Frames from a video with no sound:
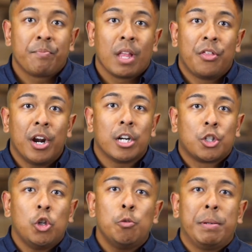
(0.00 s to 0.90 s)
there are
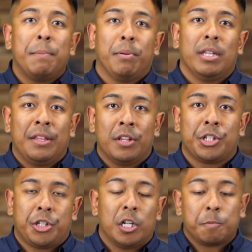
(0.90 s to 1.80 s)
two people in
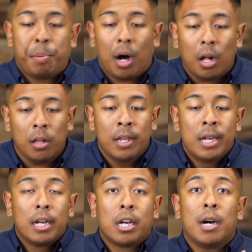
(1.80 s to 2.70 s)
this church. Paul
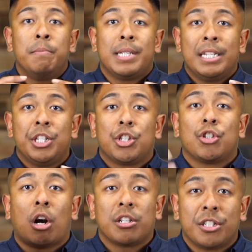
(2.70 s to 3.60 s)
comes and he
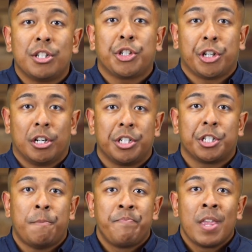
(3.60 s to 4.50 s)
starts the
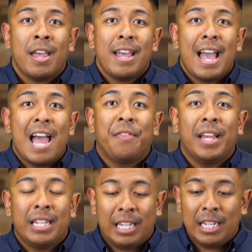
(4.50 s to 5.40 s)
church, and
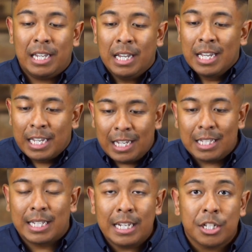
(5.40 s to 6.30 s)
then he, he
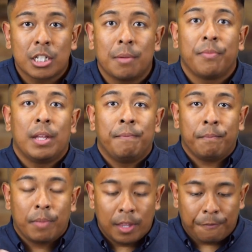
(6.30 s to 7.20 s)
teaches them,
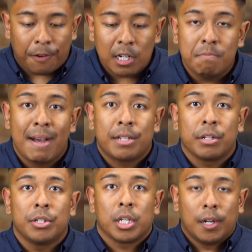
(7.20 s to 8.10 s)
them the
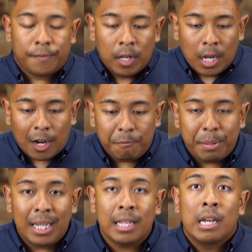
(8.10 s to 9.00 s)
fundamentals of, of
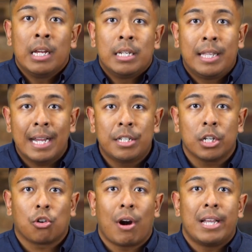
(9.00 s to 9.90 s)
being dead to
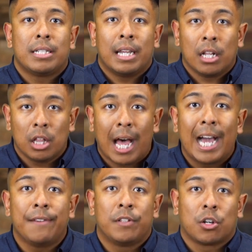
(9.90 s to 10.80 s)
Christ and
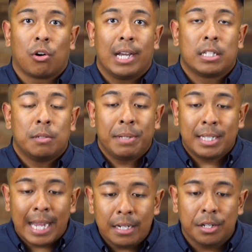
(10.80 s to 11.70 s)
alive to Christ, to be
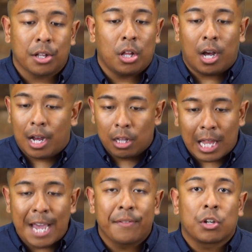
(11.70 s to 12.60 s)
dead to the law,
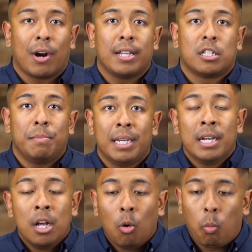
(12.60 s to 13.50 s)
alive in Christ, to
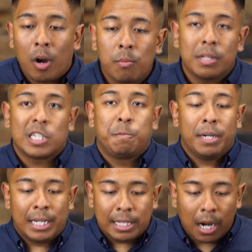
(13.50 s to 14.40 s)
be one with the
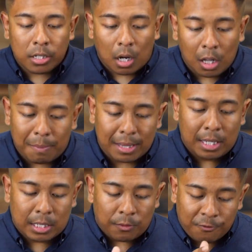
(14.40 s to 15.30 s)
Spirit. He talks all about
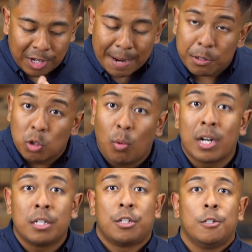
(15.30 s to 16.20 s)
this in chapters
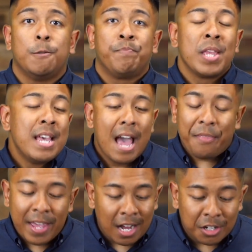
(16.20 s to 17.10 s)
1 and 2,
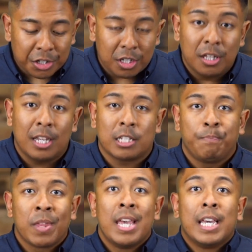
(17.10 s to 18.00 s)
and they understood this
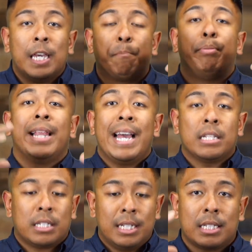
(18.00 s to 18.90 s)
he
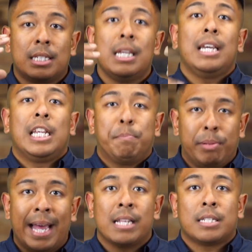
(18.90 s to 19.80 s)
plants this seed, he
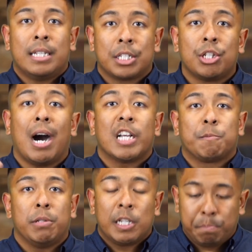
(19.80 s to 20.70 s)
plants this
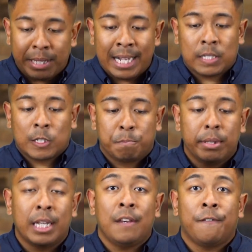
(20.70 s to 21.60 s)
gospel, he plants this
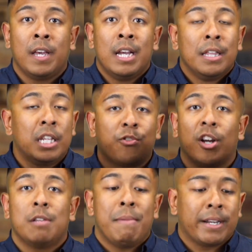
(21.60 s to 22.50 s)
belief, these
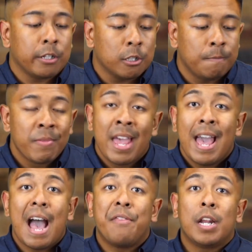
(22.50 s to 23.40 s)
fundamentals,
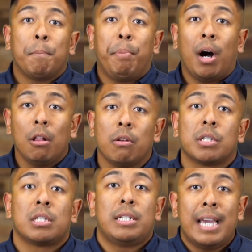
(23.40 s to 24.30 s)
and then Apollo
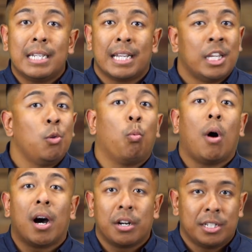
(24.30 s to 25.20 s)
stays and he
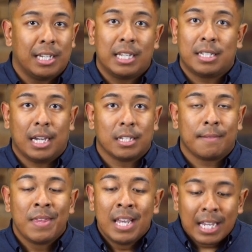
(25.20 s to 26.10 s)
waters it, he says.
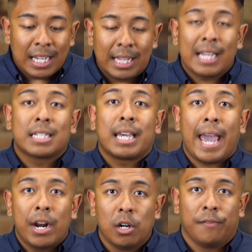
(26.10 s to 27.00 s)
He takes
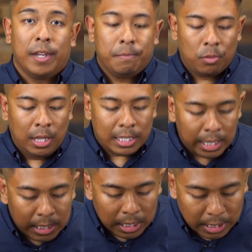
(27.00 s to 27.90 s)
care of it. L
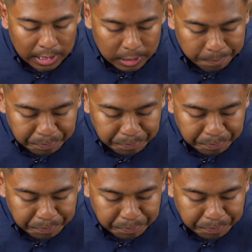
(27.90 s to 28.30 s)
listen to this.